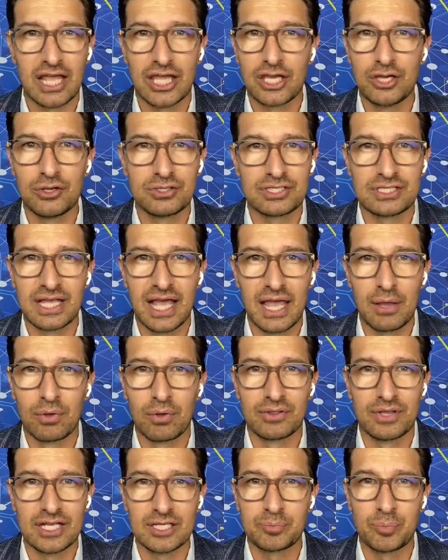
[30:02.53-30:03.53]
like you'd say,
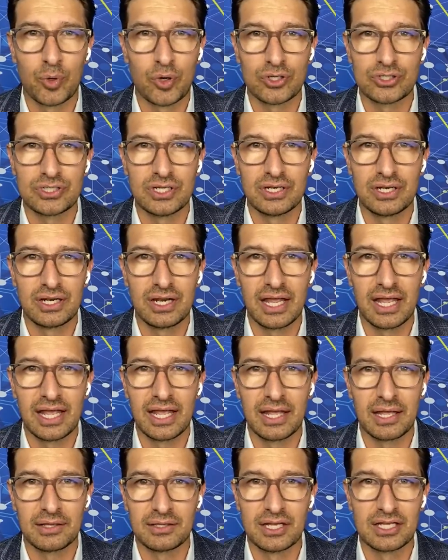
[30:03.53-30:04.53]
well, this person
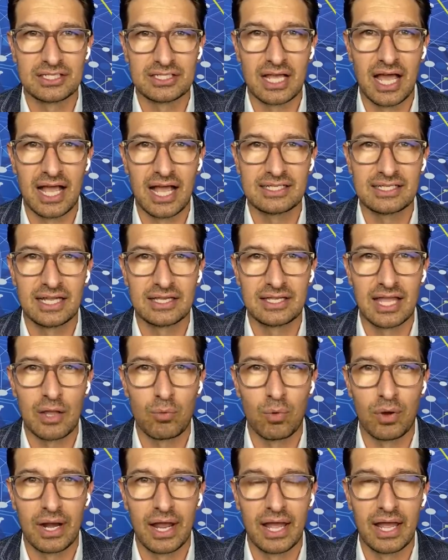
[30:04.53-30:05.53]
it decides that
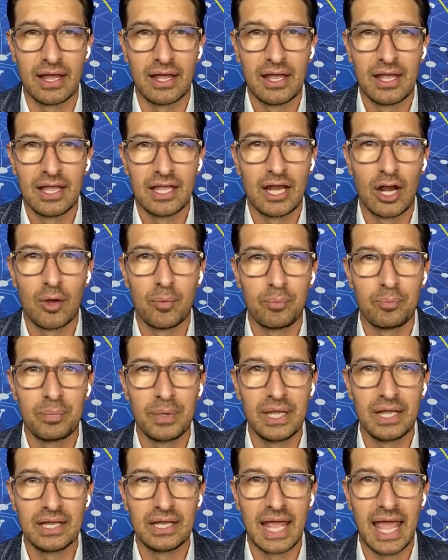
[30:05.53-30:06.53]
they want to, you know,
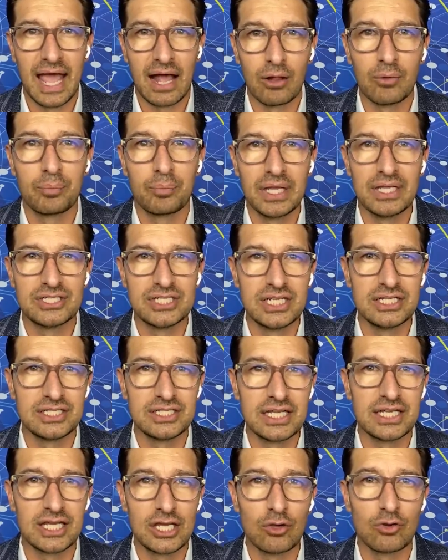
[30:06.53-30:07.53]
be in the L G B
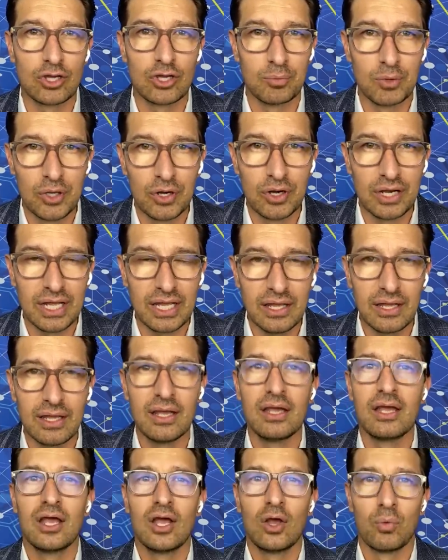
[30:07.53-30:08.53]
T Q community.
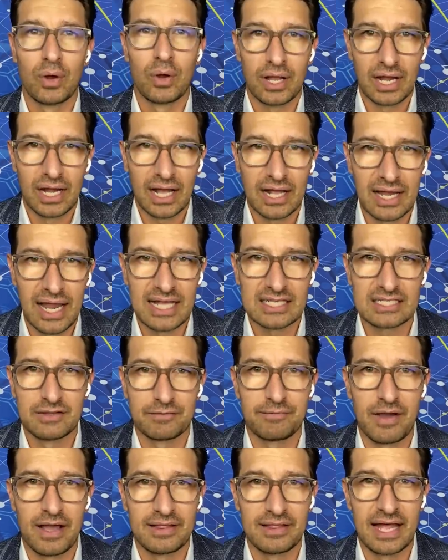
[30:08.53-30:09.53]
We're going to
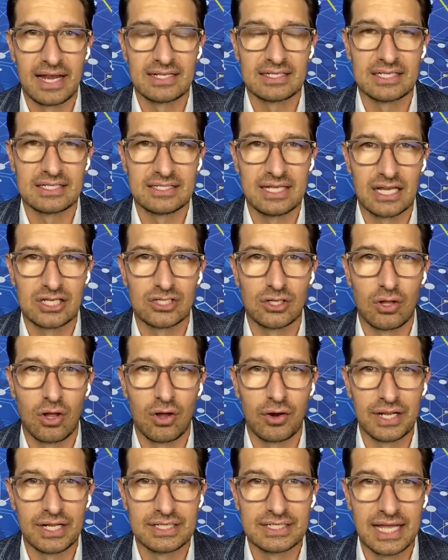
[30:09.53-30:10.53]
classify that as a sexual
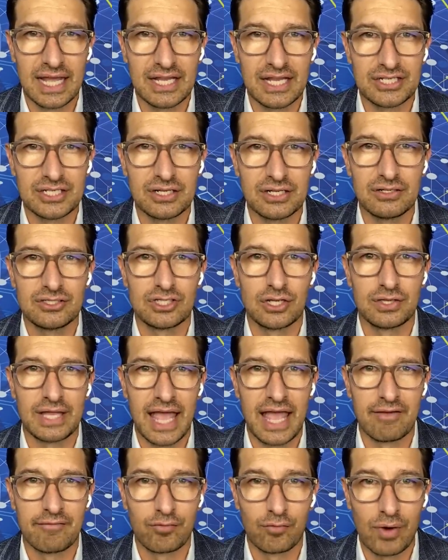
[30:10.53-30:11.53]
orientation. So
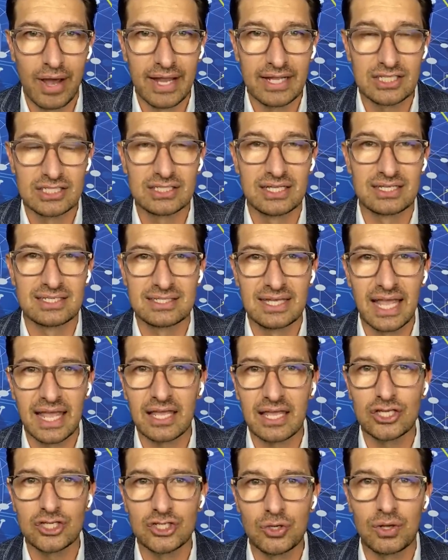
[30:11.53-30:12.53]
they have rights. The
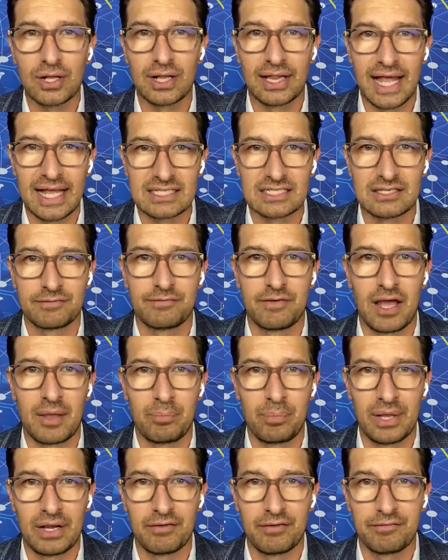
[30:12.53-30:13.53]
second you
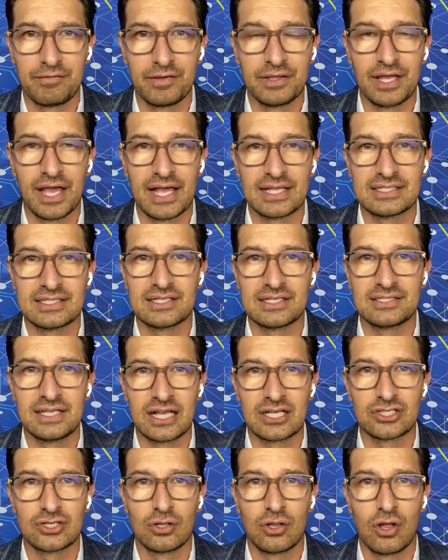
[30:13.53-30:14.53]
classify pedophilia as a
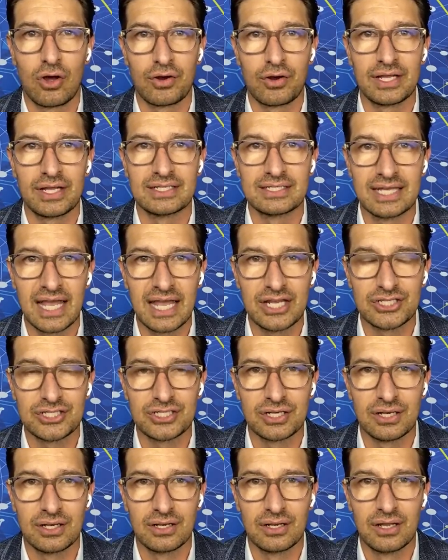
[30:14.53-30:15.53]
sexual
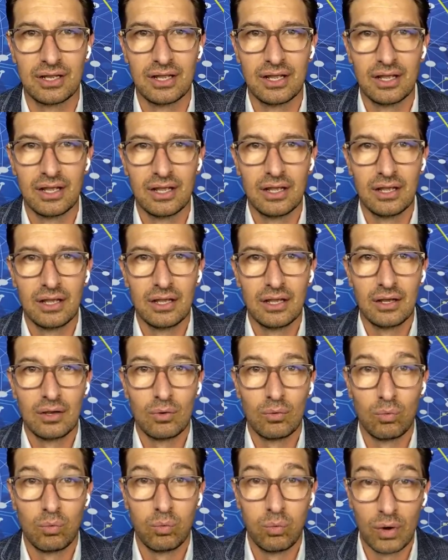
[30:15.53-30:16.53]
orientation,
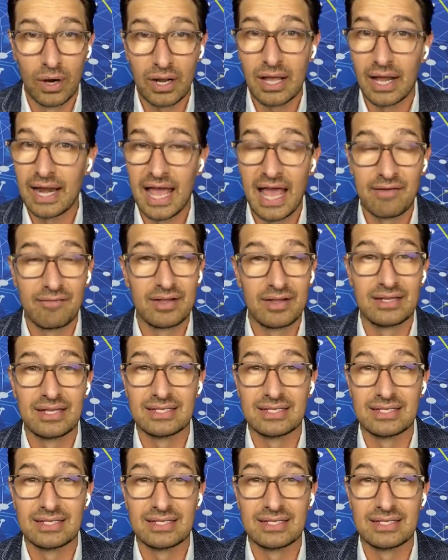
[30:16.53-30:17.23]
we're going to have a